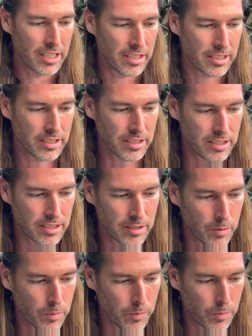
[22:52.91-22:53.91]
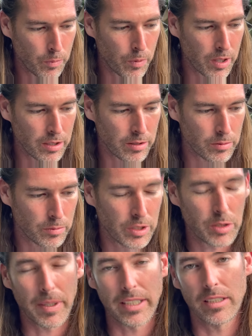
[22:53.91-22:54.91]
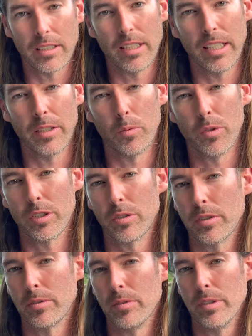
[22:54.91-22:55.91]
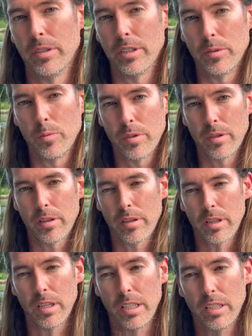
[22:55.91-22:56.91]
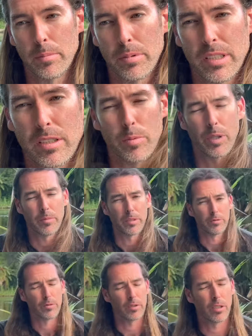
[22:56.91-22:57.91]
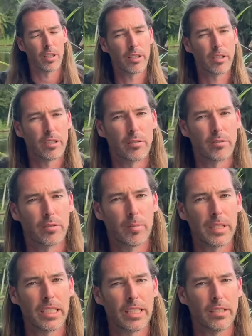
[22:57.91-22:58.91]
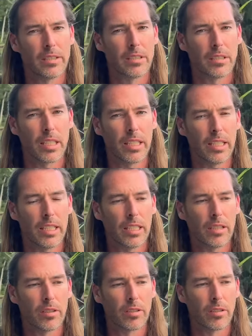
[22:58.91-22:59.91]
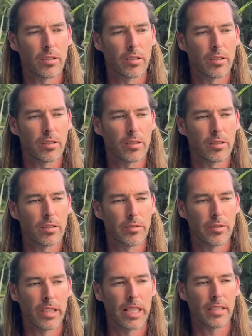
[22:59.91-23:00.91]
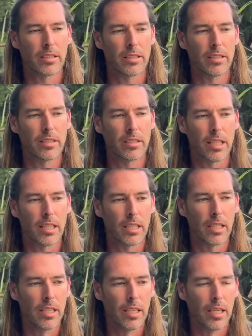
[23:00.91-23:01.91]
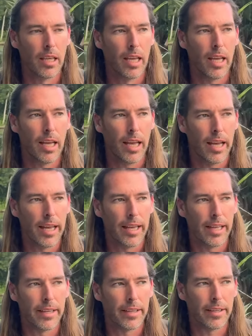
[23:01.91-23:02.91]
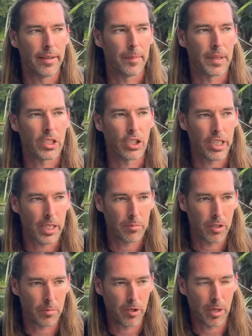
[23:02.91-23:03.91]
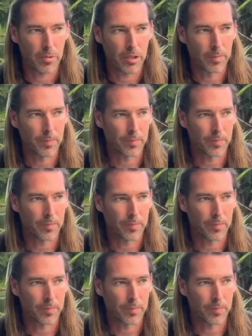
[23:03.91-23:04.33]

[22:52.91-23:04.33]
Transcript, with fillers: is well respected and worked uh, with the police department in Fort Lauderdale for many years and on different cases, and and um, she came to the property,